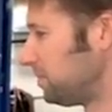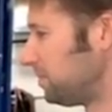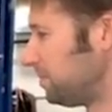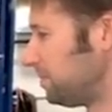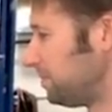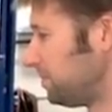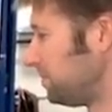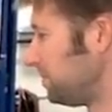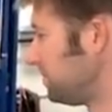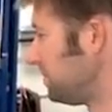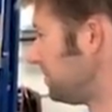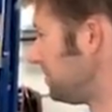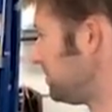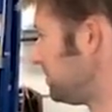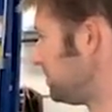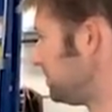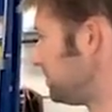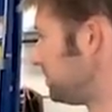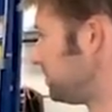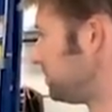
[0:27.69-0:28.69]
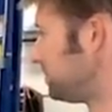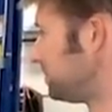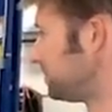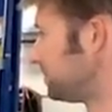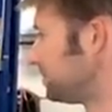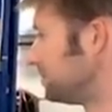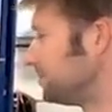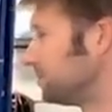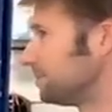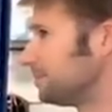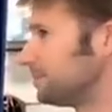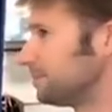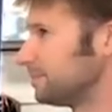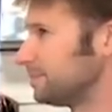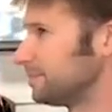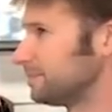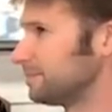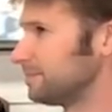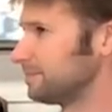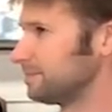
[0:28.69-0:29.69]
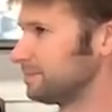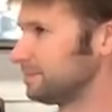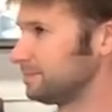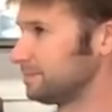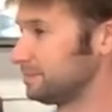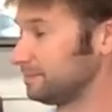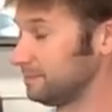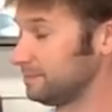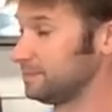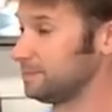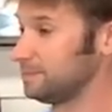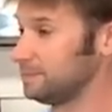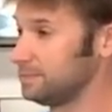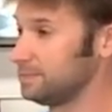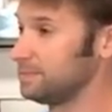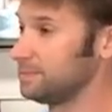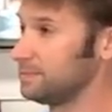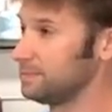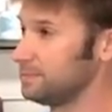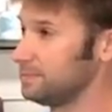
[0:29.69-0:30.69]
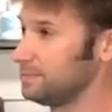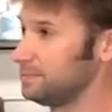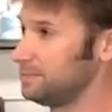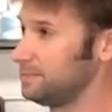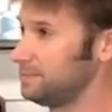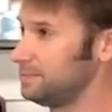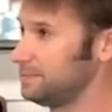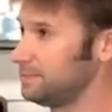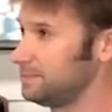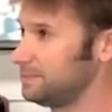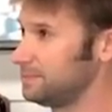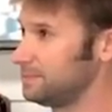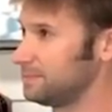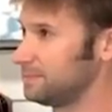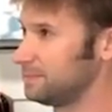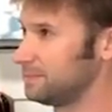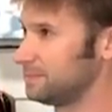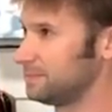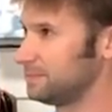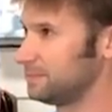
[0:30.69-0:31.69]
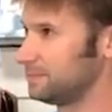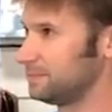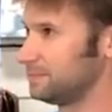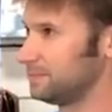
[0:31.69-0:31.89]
[no speech]